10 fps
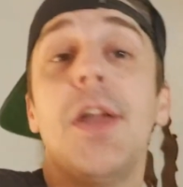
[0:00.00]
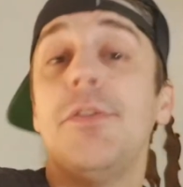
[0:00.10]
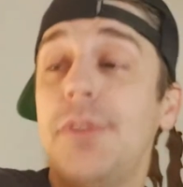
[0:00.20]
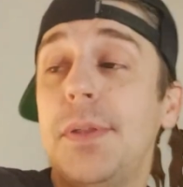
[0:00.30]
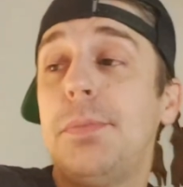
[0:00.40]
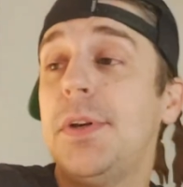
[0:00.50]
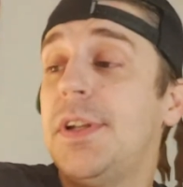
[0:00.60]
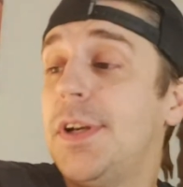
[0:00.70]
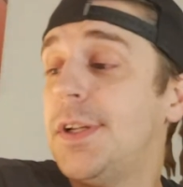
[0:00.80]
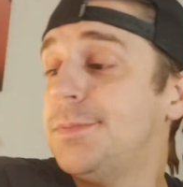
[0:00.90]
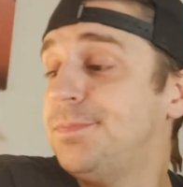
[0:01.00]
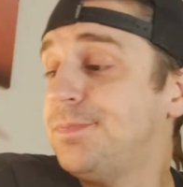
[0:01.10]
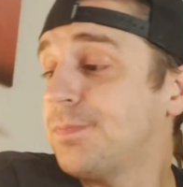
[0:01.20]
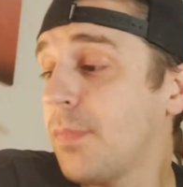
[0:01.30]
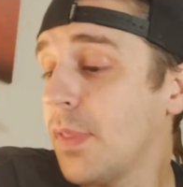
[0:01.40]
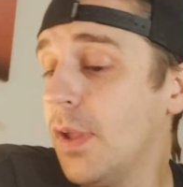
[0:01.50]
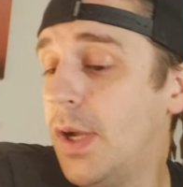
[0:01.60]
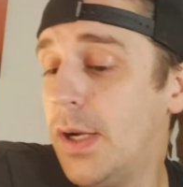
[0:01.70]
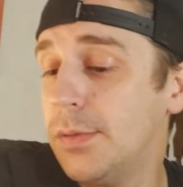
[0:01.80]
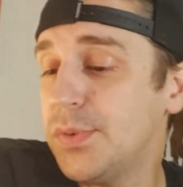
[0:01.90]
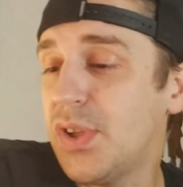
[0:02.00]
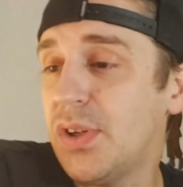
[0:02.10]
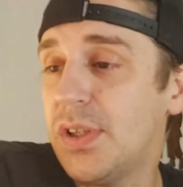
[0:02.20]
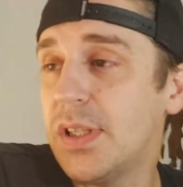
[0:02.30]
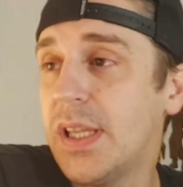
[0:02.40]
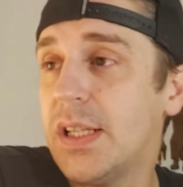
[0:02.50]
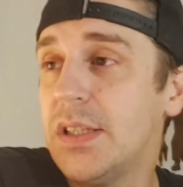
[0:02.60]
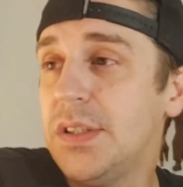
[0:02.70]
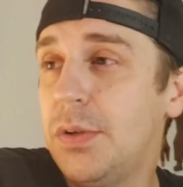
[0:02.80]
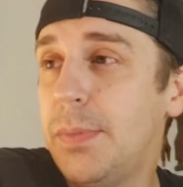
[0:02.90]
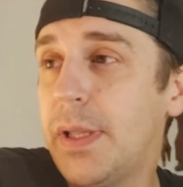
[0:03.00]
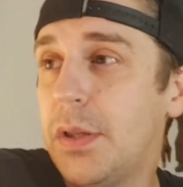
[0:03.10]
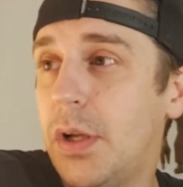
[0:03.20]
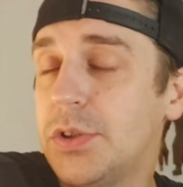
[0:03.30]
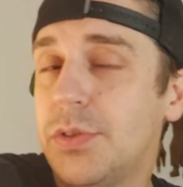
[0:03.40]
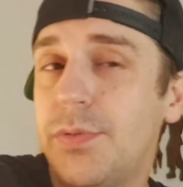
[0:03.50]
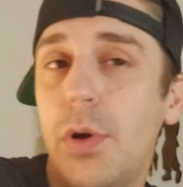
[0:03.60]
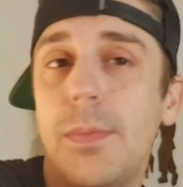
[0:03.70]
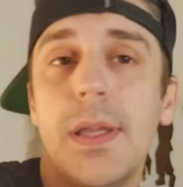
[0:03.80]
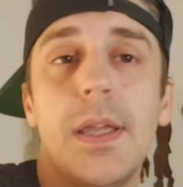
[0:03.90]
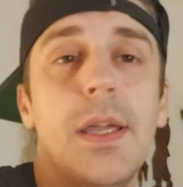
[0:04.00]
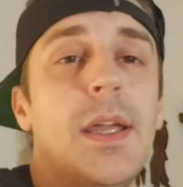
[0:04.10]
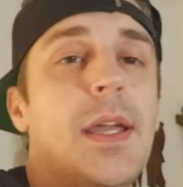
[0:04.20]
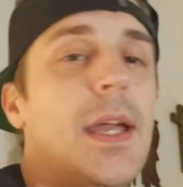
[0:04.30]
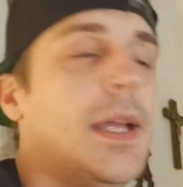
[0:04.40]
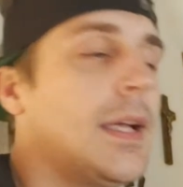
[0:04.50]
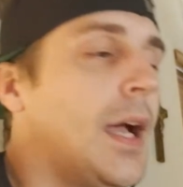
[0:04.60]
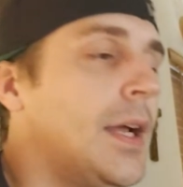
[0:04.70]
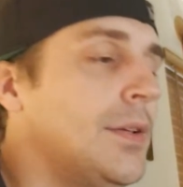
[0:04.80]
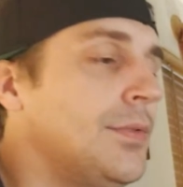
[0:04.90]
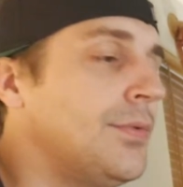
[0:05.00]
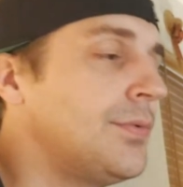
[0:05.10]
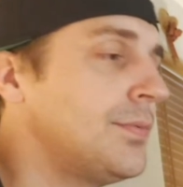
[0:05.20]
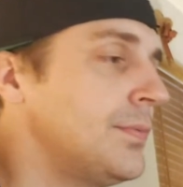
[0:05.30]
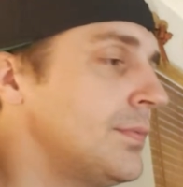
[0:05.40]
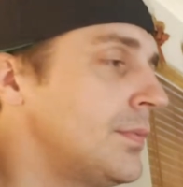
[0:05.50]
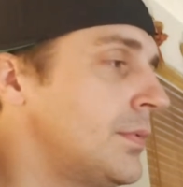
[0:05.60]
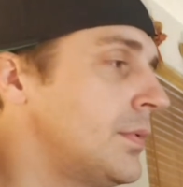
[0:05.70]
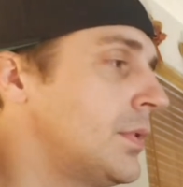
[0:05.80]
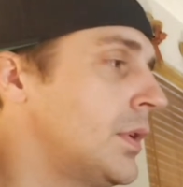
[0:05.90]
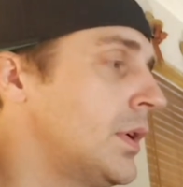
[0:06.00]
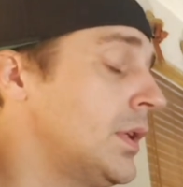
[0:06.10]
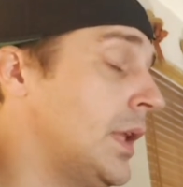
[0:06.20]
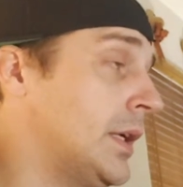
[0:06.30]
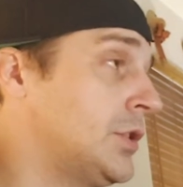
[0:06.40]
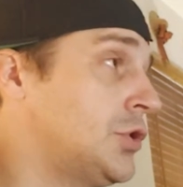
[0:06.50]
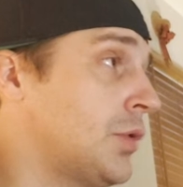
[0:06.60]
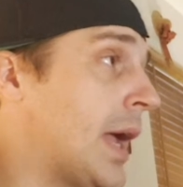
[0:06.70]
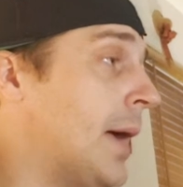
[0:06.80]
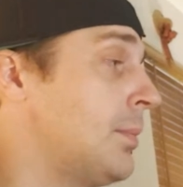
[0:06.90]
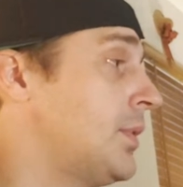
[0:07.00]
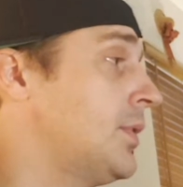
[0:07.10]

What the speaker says: Feeling pretty good. Starting to get a little bit claustrophobic and kind of like trapped.